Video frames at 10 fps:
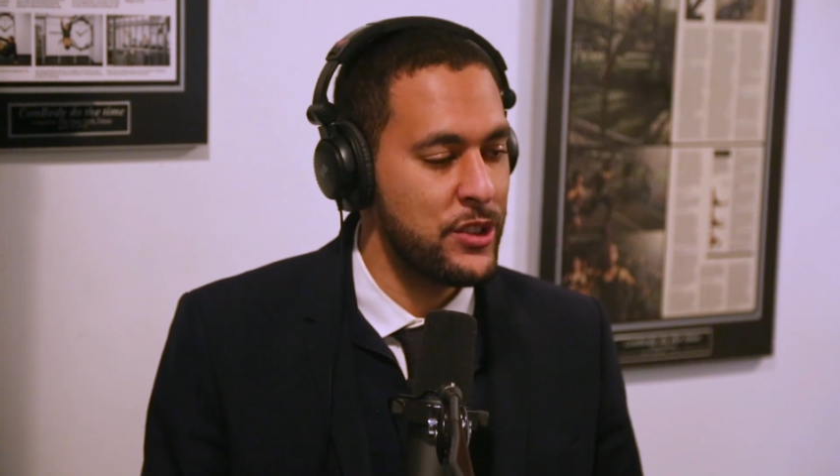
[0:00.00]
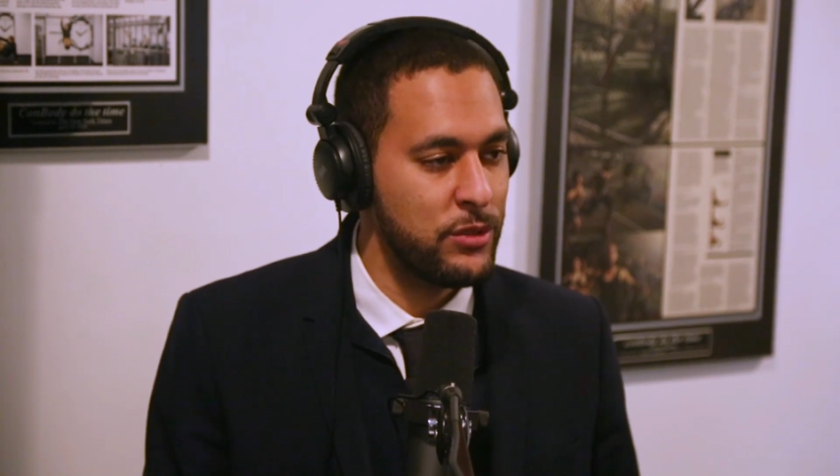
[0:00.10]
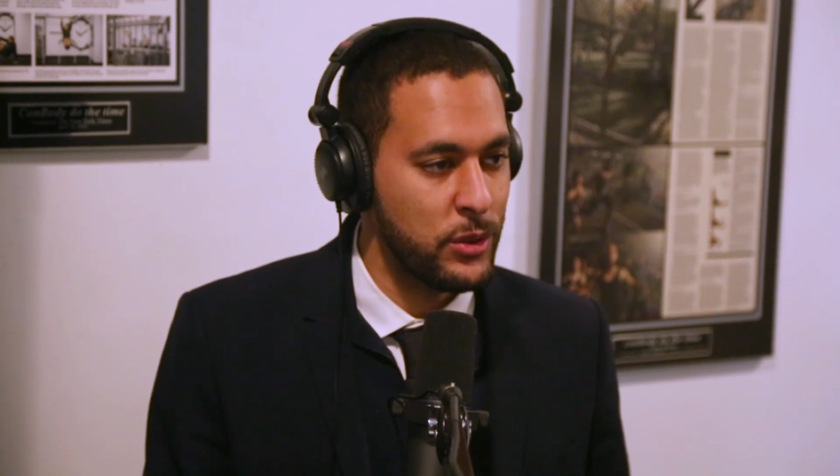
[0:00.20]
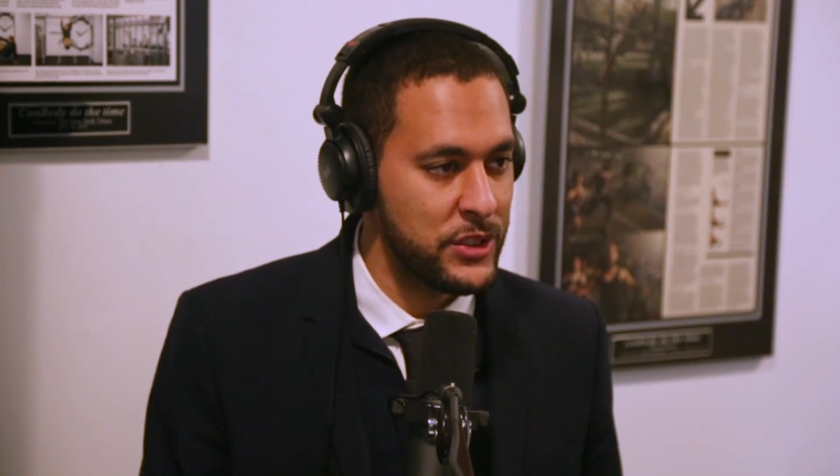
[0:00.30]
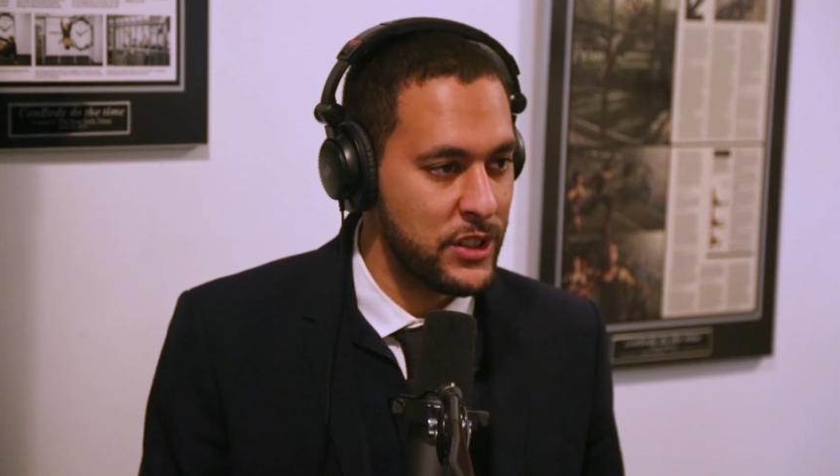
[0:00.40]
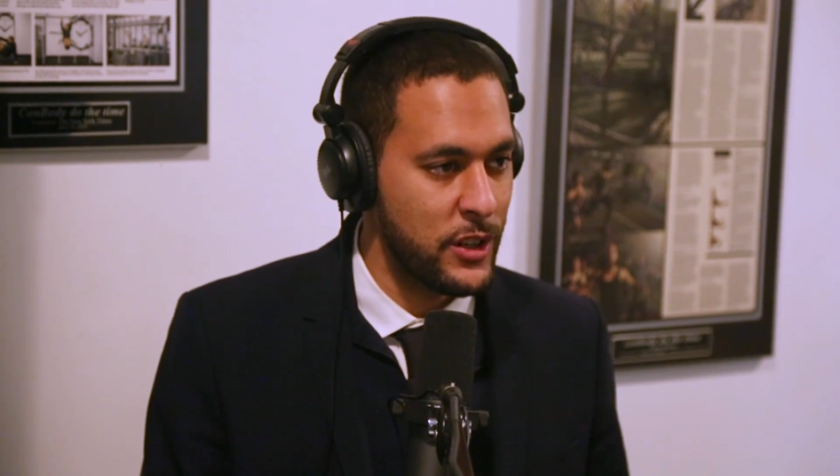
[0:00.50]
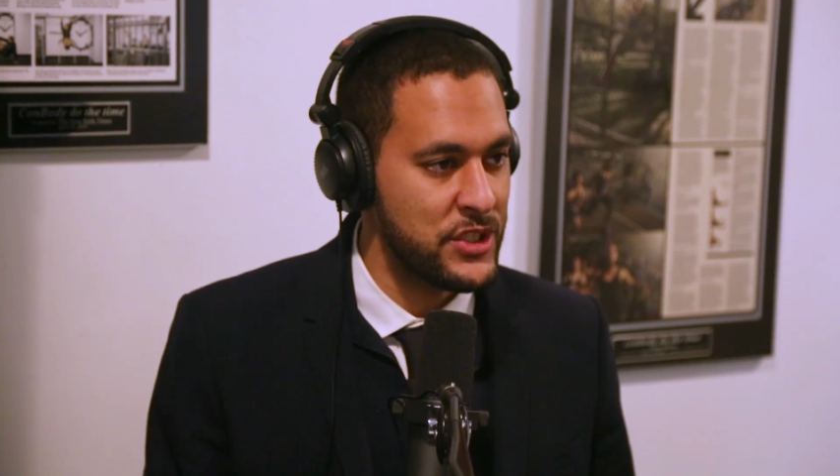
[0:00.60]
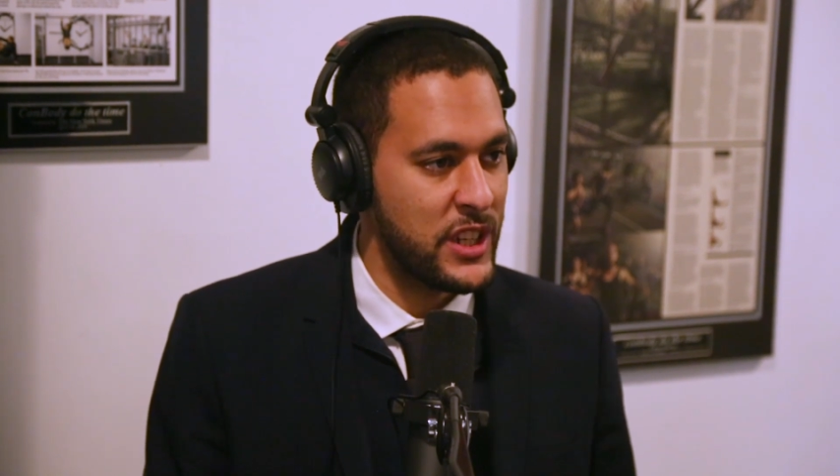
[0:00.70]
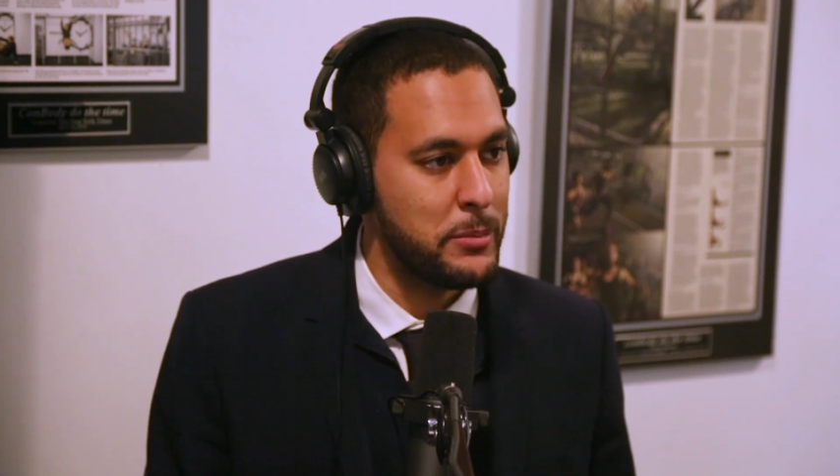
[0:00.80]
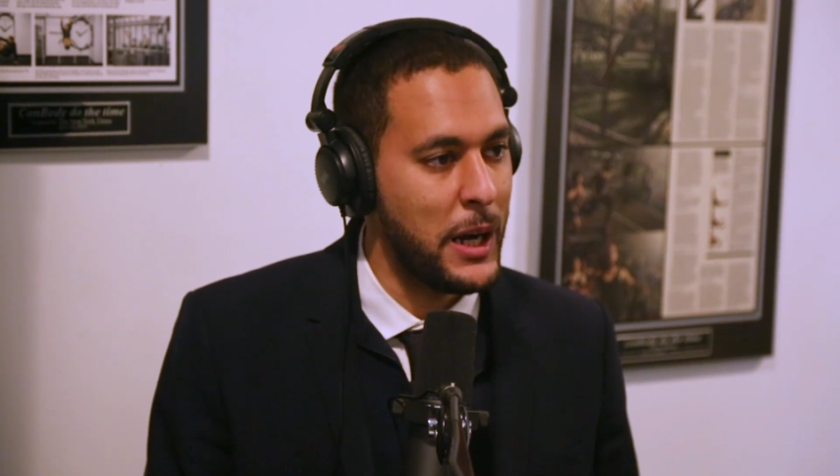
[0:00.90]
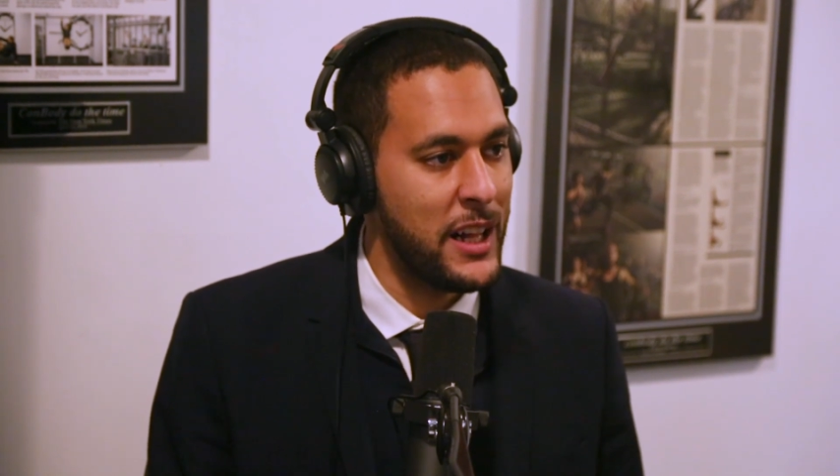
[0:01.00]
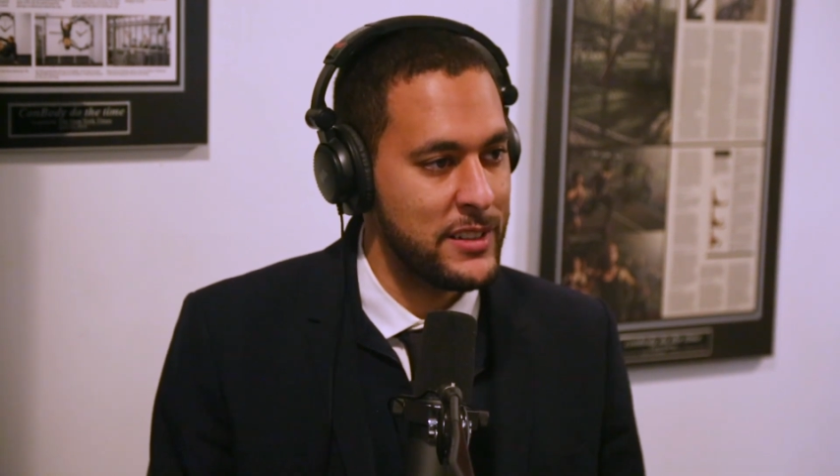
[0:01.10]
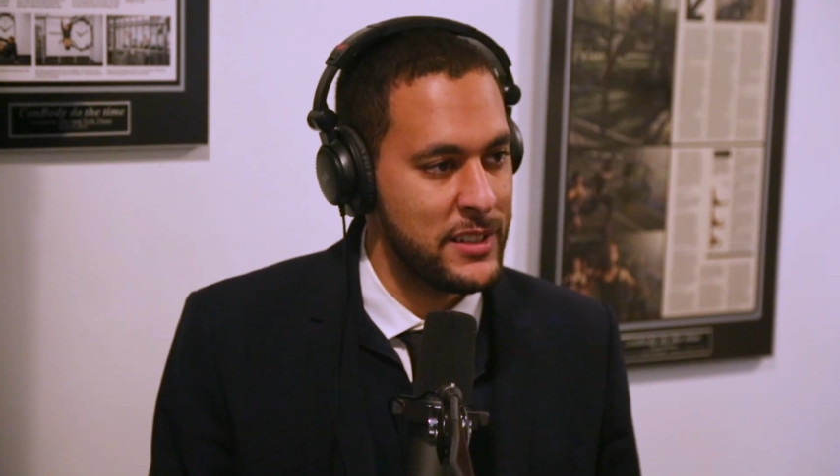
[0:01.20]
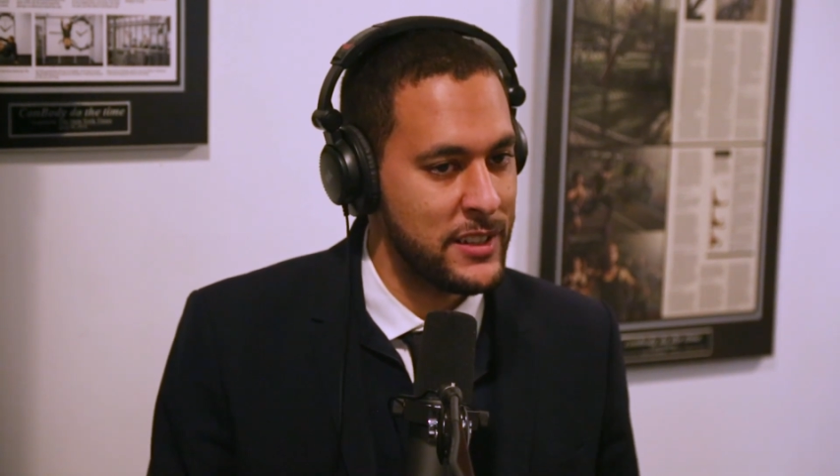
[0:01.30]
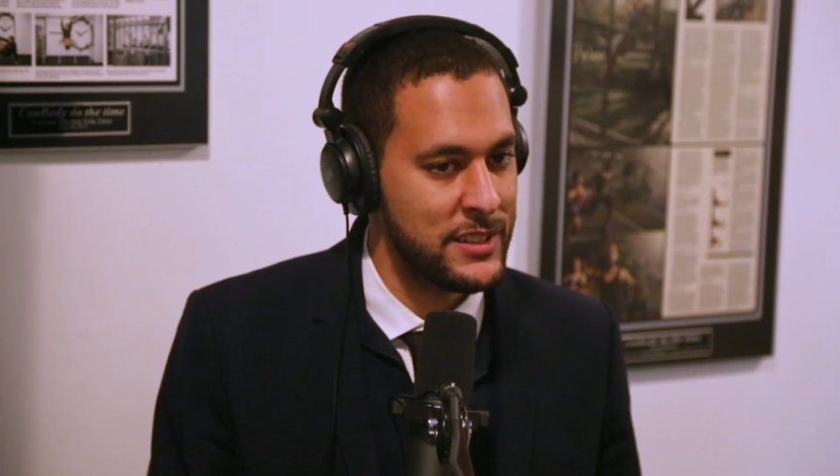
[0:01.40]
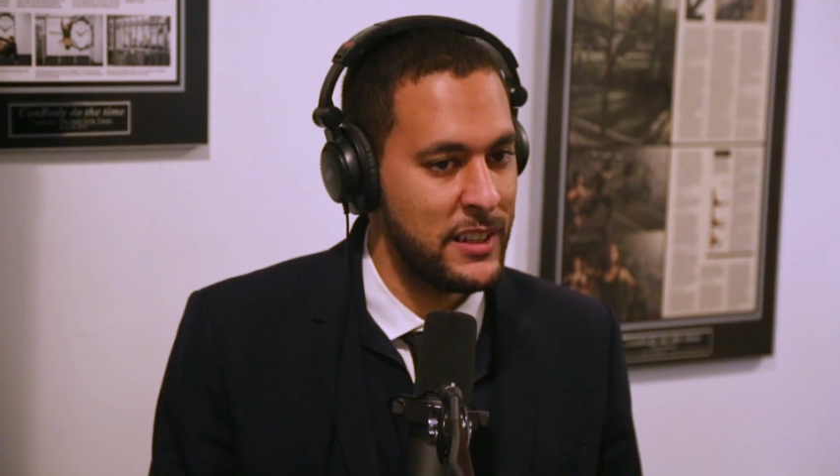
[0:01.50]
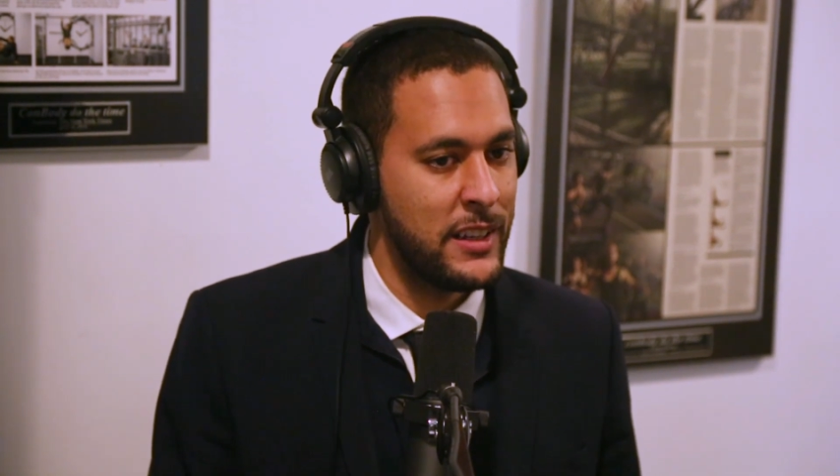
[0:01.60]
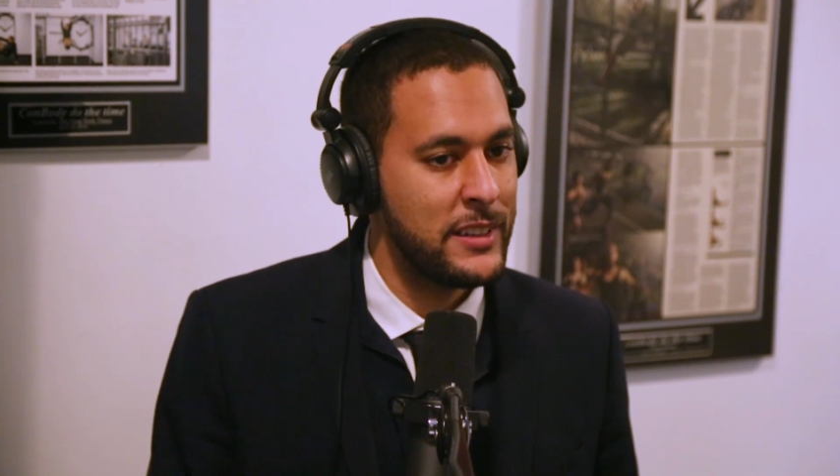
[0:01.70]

influence in our city politics